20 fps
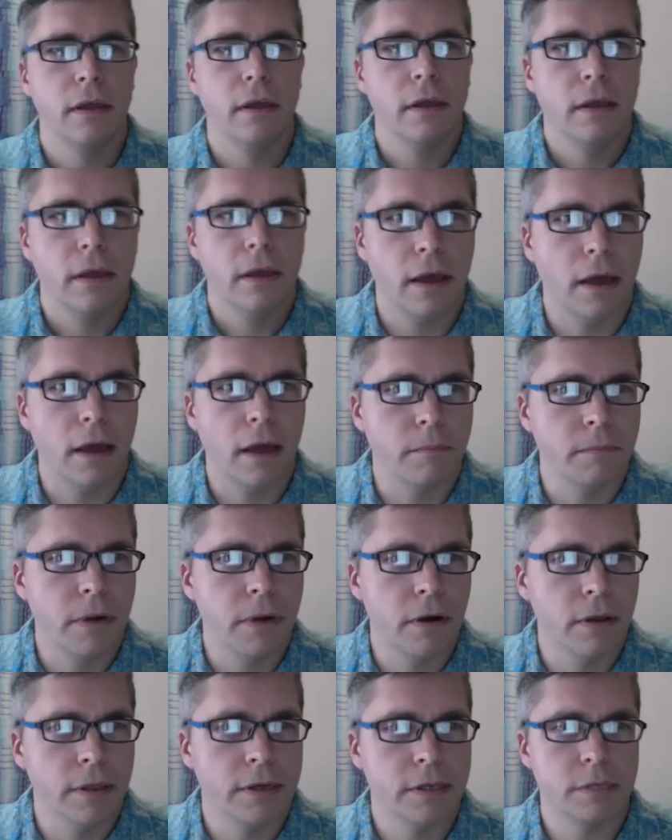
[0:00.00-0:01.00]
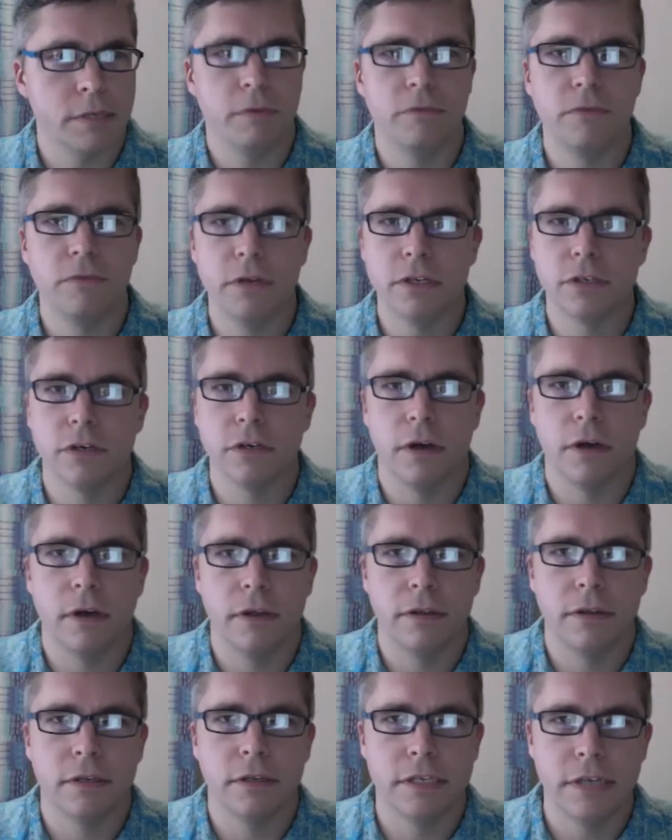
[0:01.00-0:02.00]
Marilynn has been featured
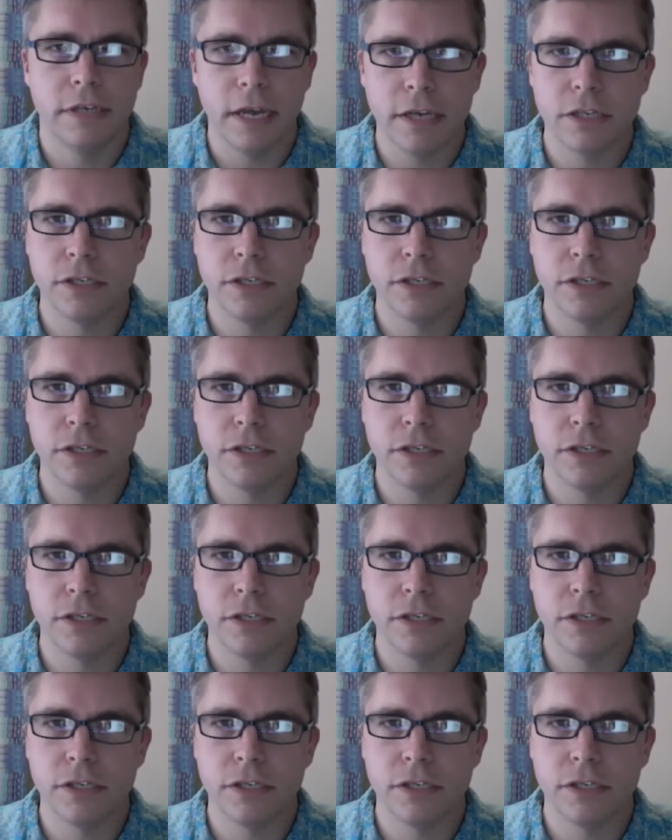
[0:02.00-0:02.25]
on The Today